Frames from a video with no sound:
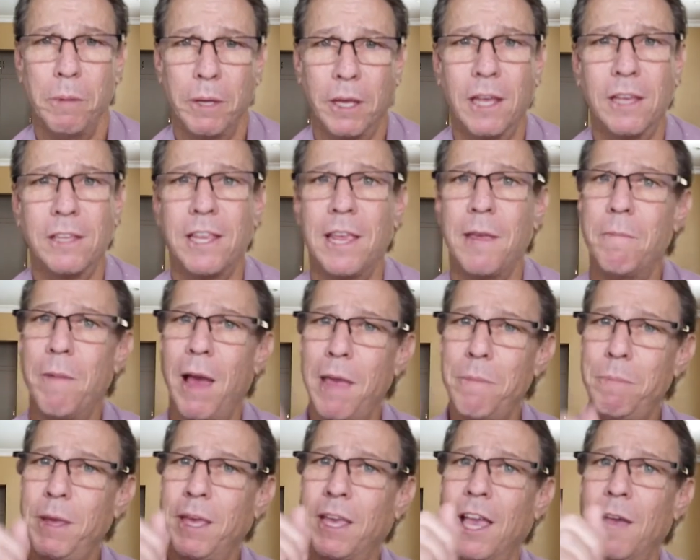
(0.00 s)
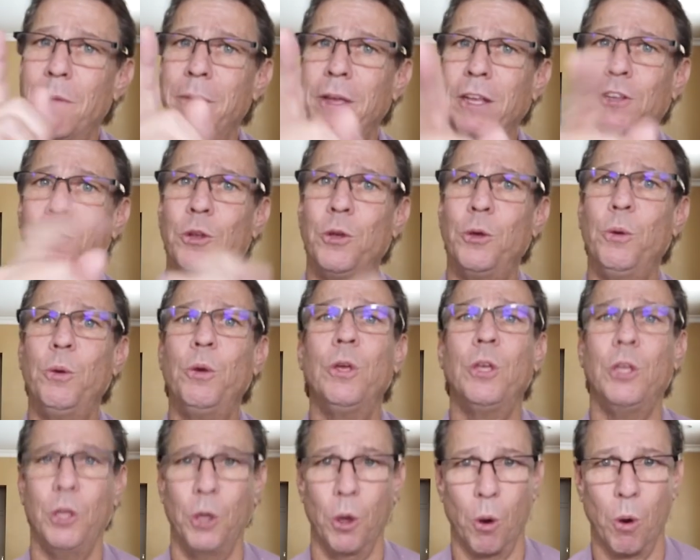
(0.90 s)
Because they might be coming to
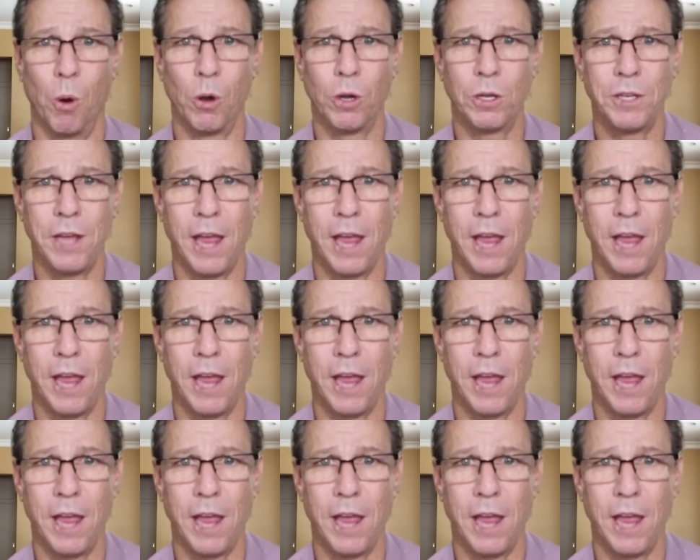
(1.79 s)
your